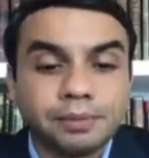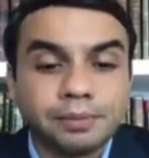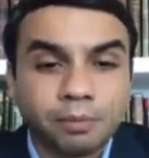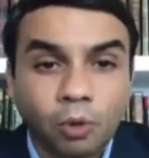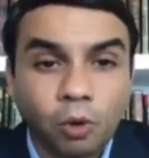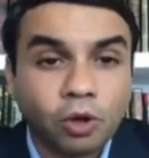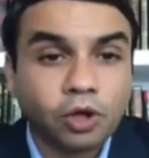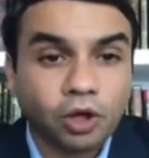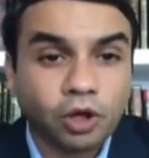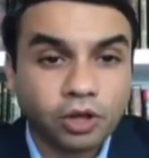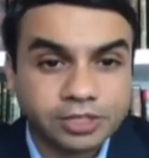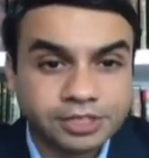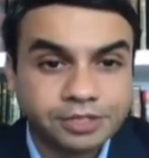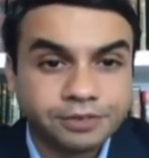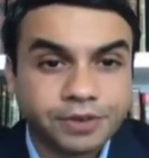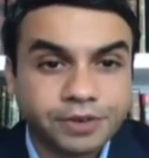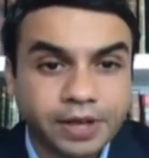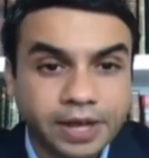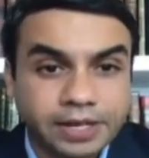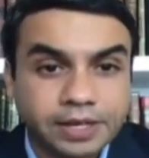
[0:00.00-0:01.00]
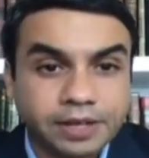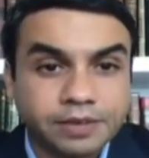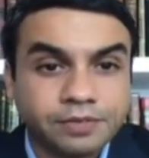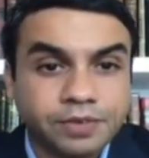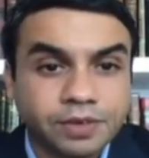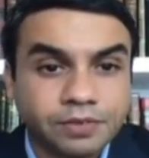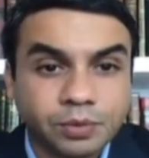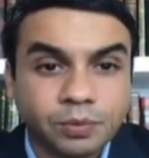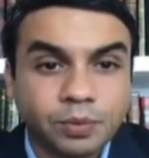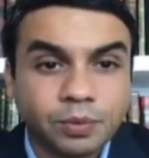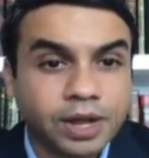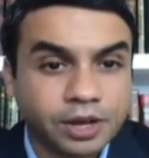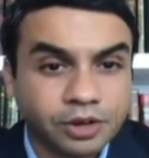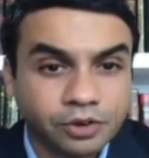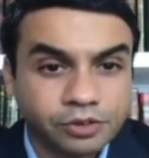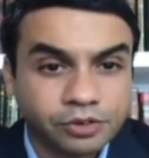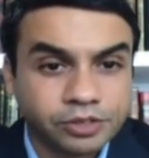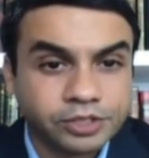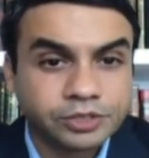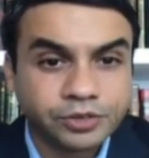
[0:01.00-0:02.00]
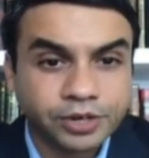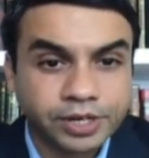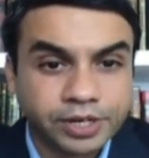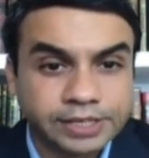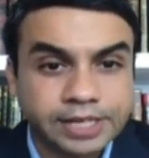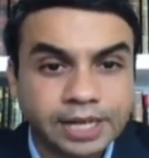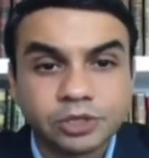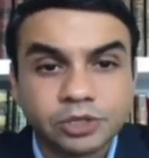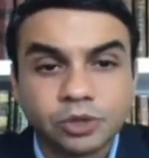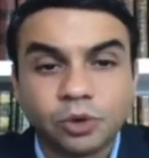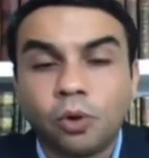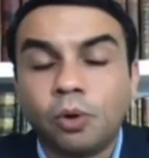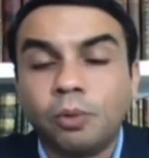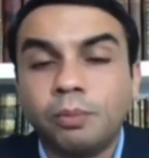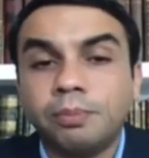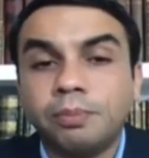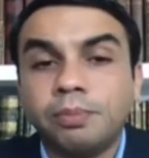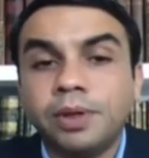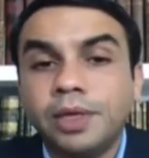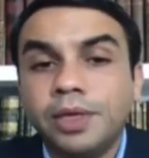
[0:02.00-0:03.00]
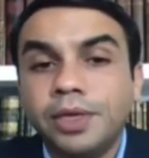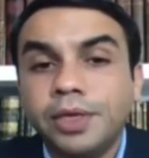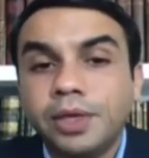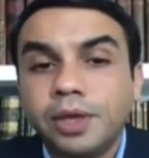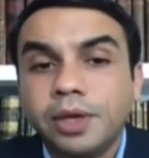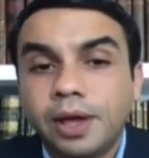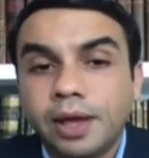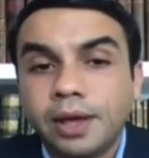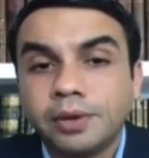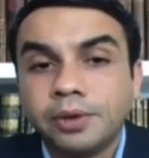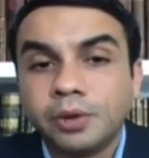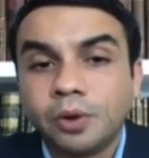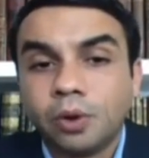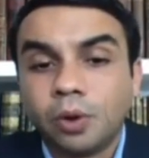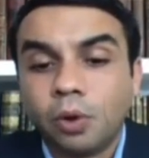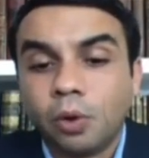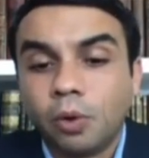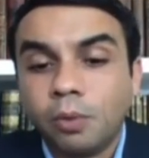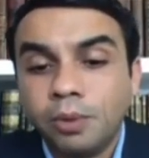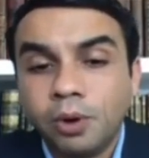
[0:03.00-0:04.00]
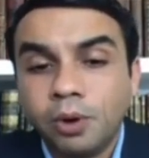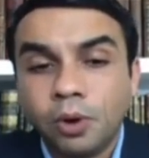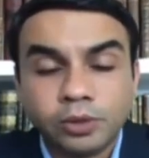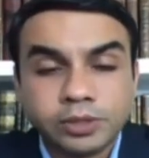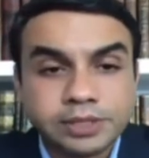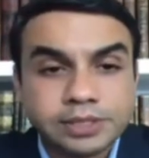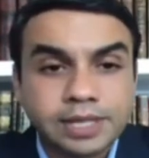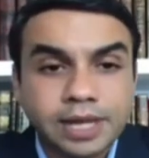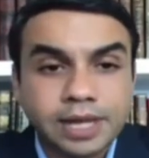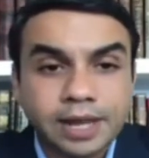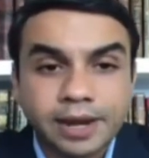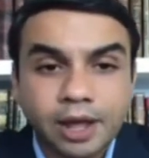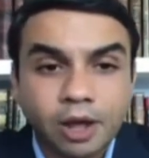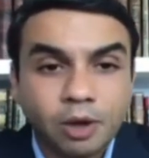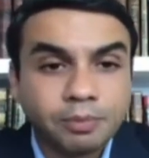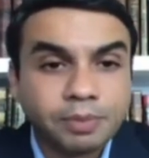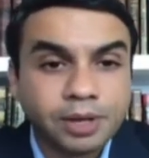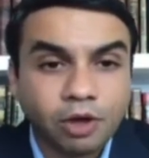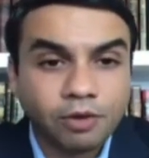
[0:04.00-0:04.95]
more cost effective given where interest rates are. So home loans are now being